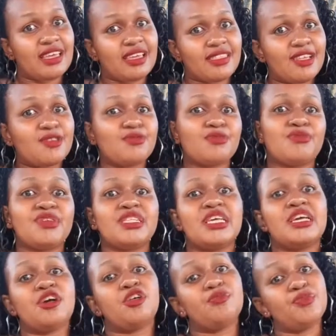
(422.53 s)
and that will really
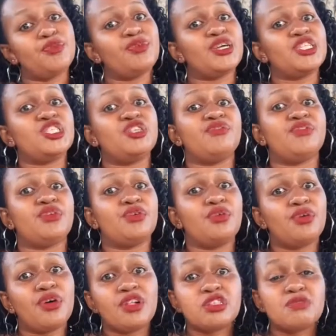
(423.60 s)
help you achieve your
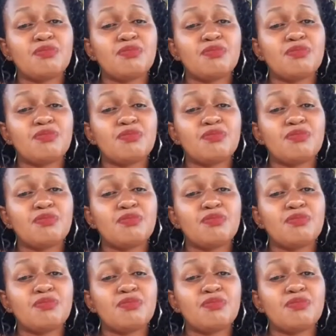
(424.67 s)
goals.